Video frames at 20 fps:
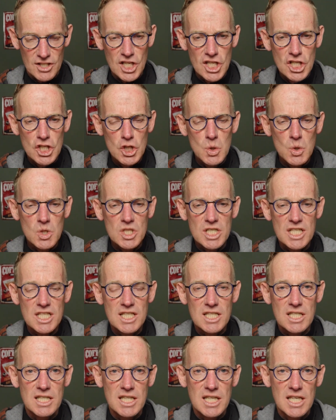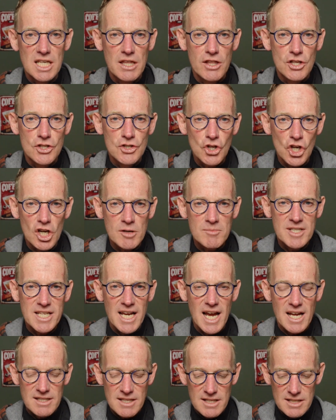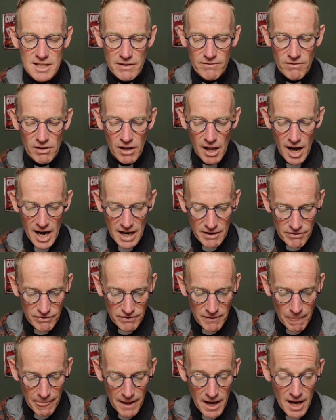He uses the circumstances of life,